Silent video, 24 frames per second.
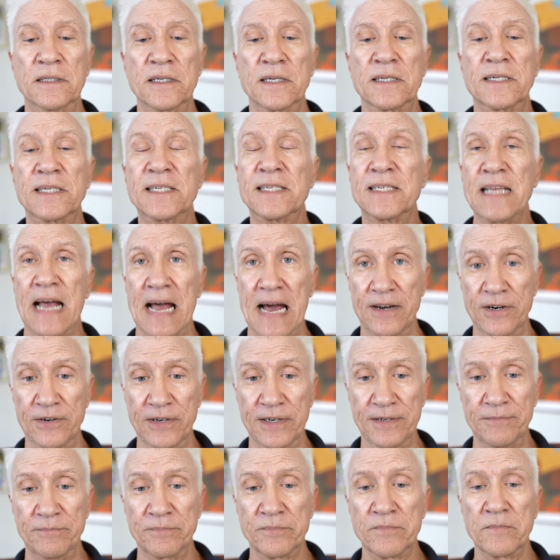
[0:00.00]

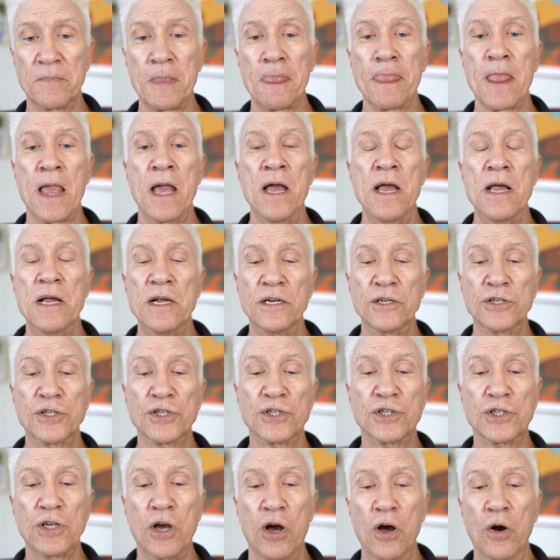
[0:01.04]
Saturn.
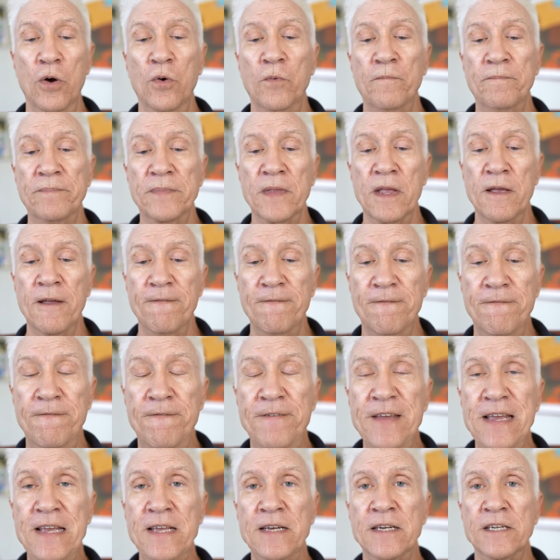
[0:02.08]
So,
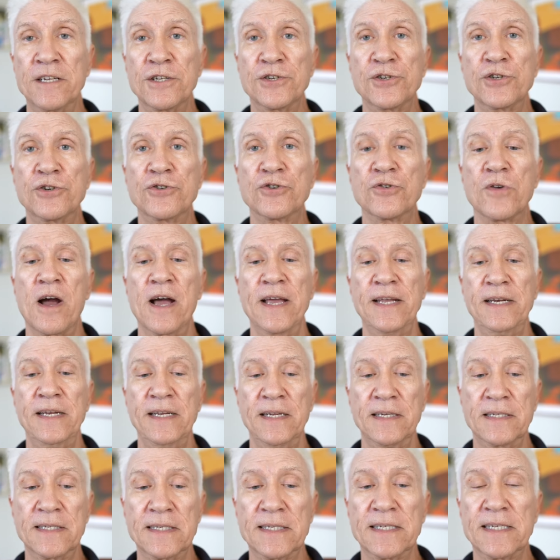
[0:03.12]
Venus
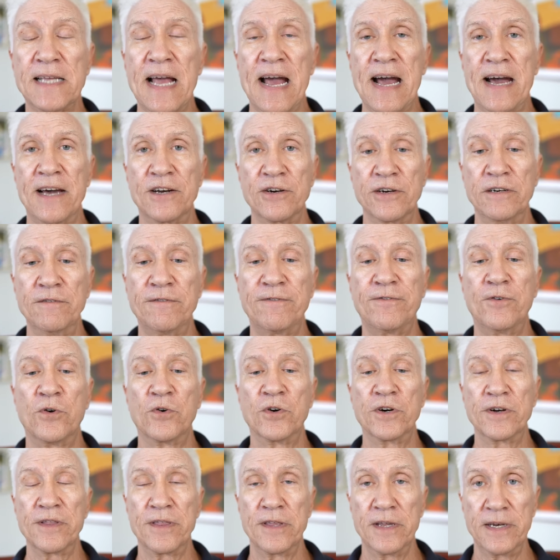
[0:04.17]
trining Saturn
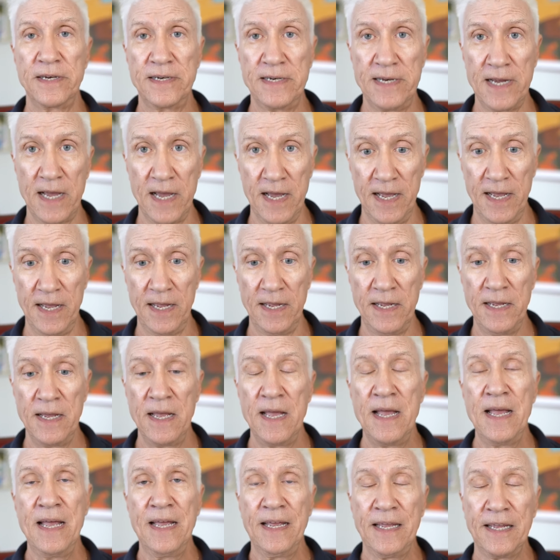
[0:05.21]
for the day,
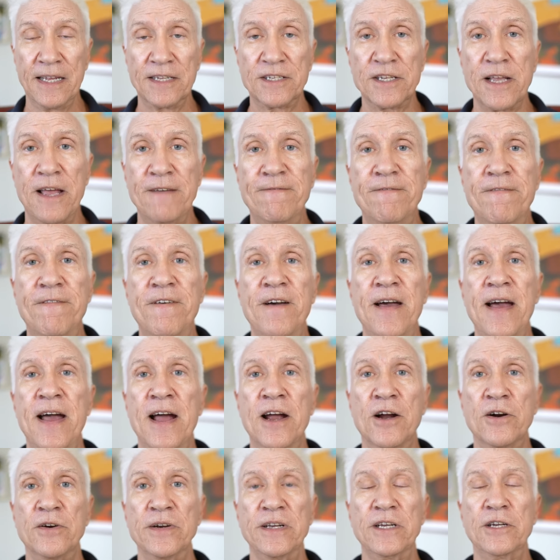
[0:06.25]
it's a
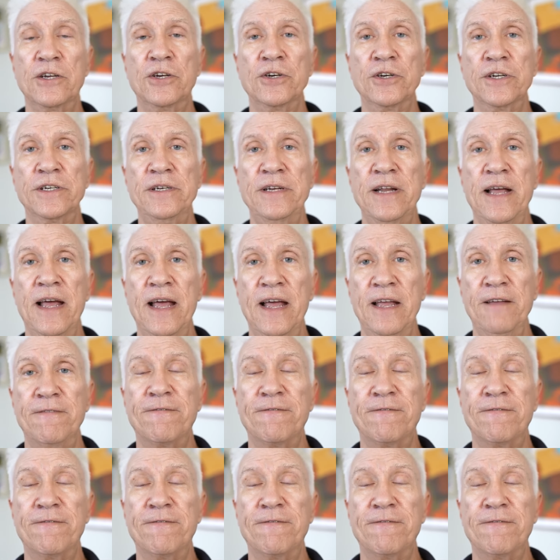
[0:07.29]
very good day